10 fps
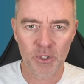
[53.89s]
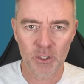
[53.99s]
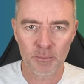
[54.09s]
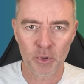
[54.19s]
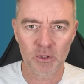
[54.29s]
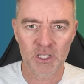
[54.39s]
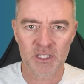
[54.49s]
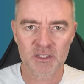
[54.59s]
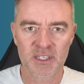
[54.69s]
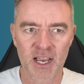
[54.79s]
to pull
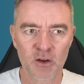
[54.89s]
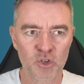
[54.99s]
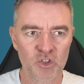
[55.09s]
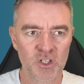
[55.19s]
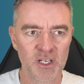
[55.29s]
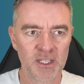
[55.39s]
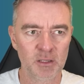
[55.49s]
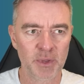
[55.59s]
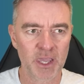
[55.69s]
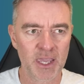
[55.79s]
this down just a
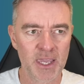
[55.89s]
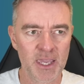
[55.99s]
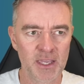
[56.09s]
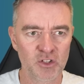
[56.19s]
little bit here